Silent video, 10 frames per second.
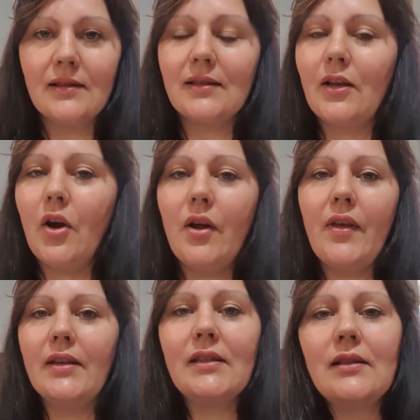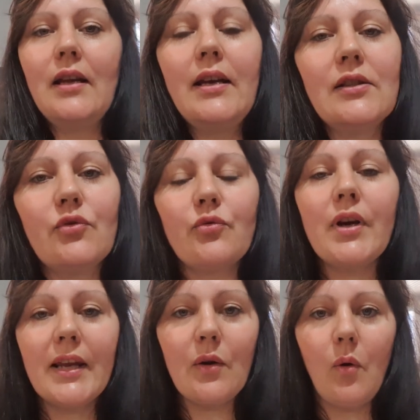So it's
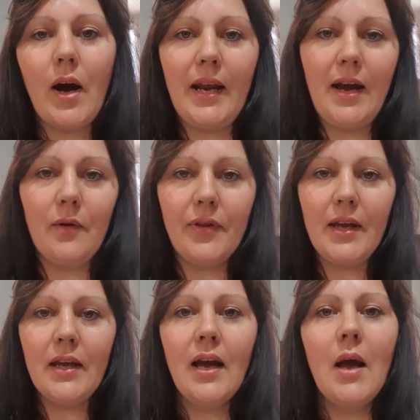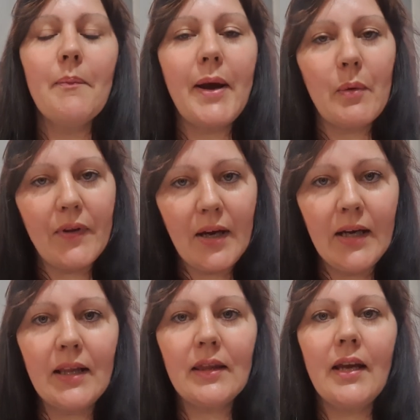really quite healthy, but with
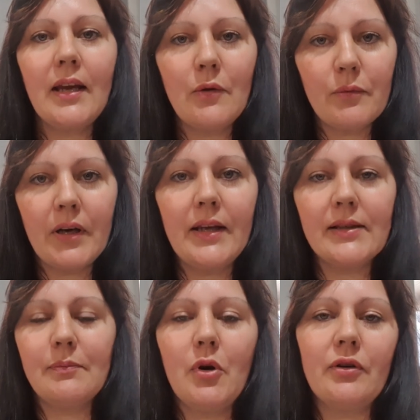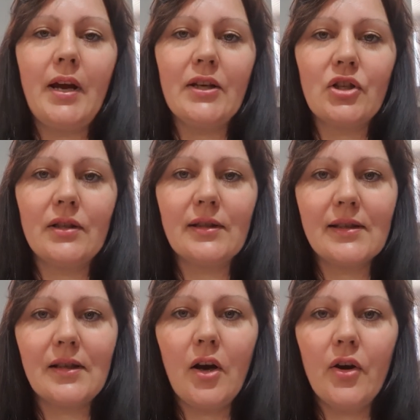anything, it really is moderation.
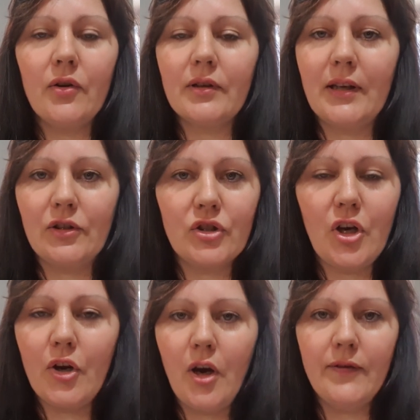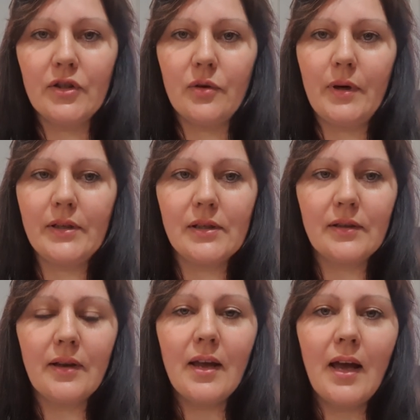So yeah, don't overdo it.
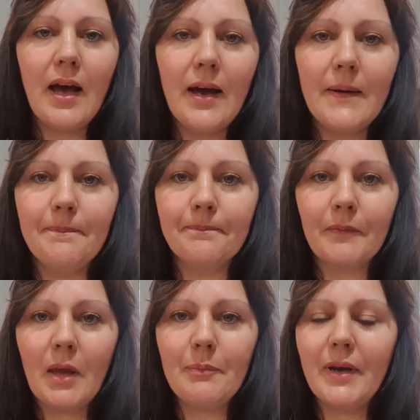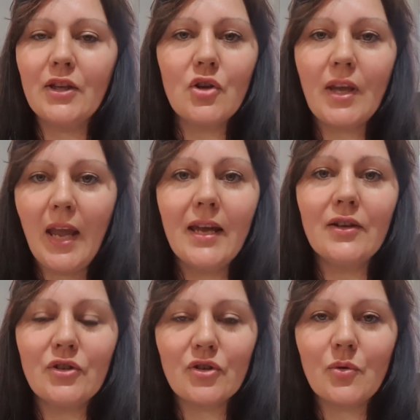But you can
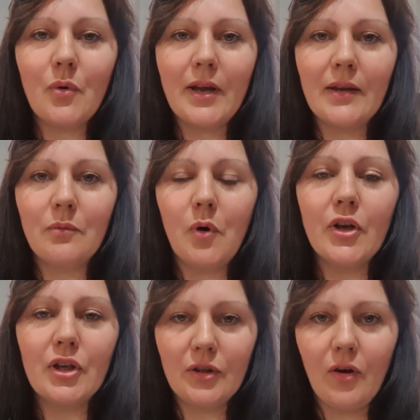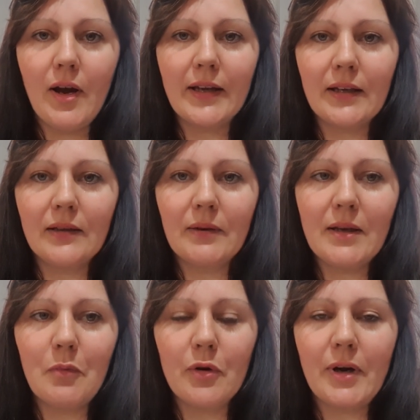enjoy what you like
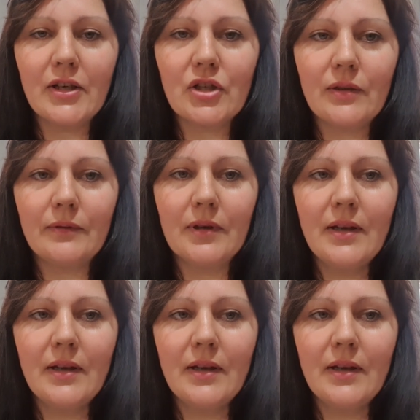in moderation.